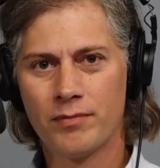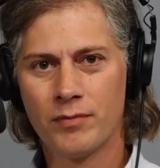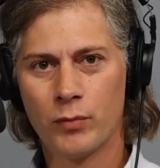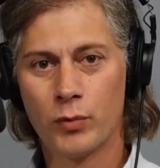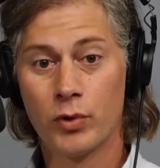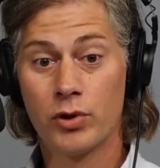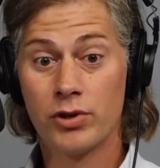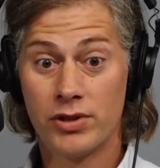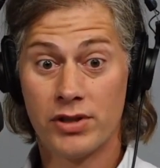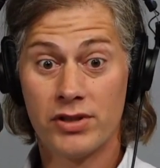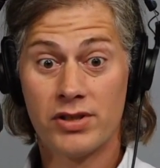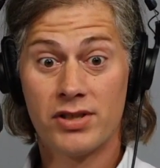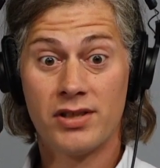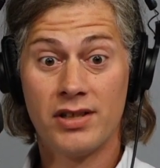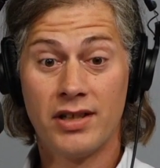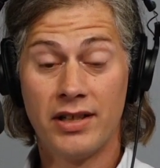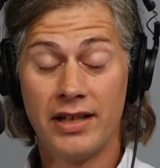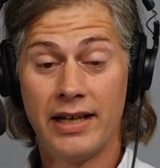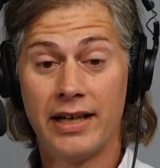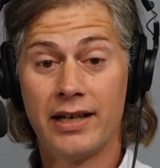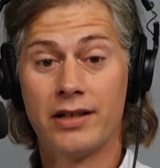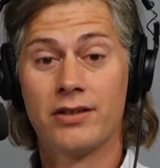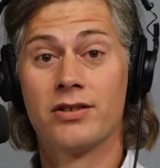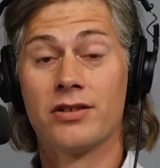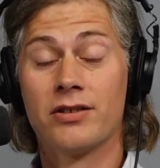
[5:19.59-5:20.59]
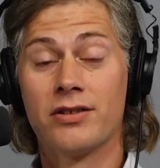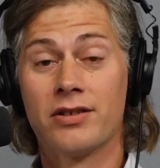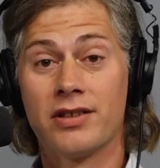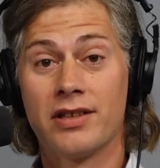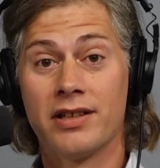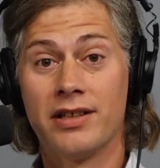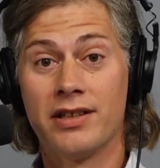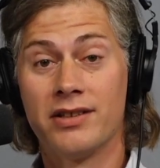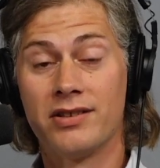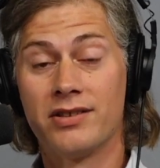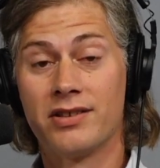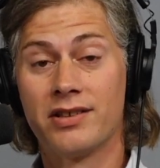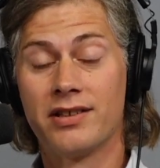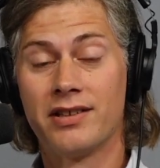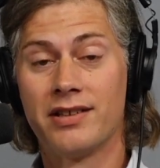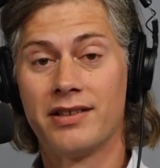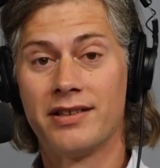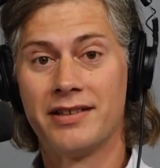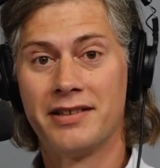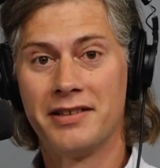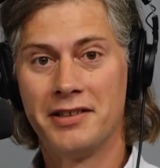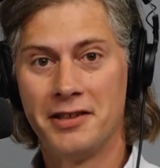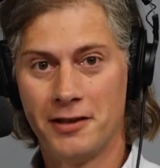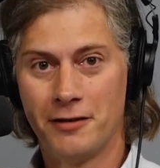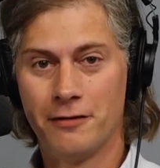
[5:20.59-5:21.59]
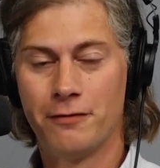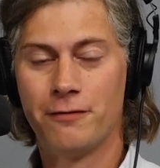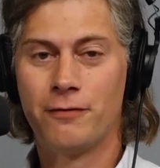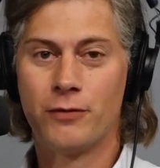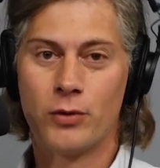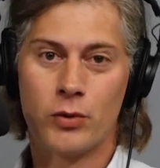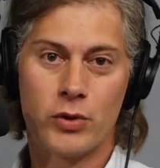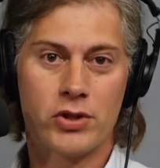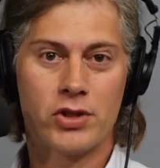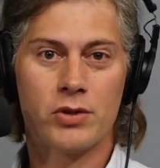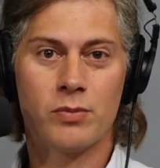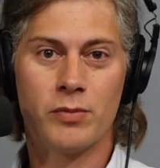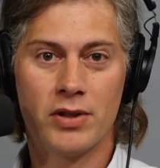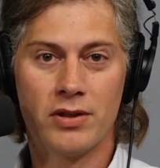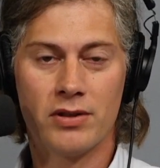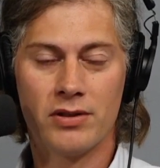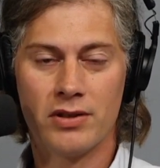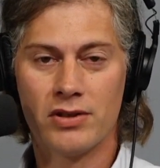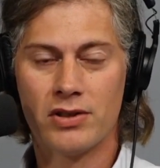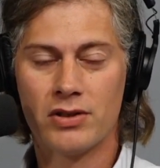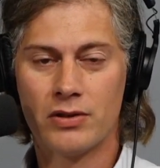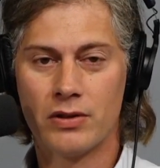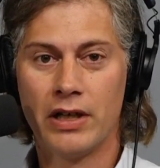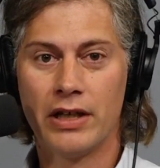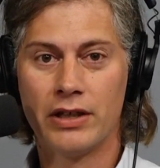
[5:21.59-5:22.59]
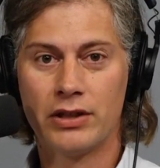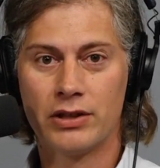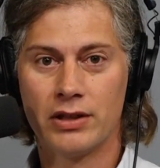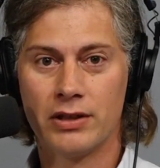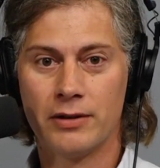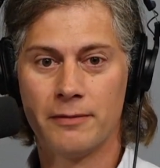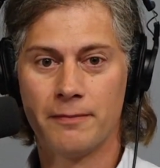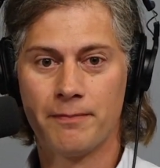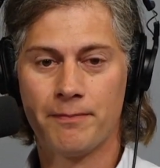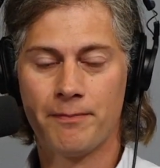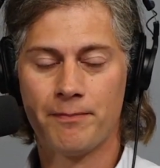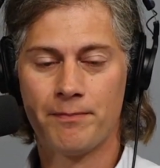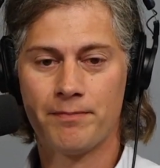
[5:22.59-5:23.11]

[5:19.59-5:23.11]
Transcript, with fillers: We're just going to exercise enforcement discretion.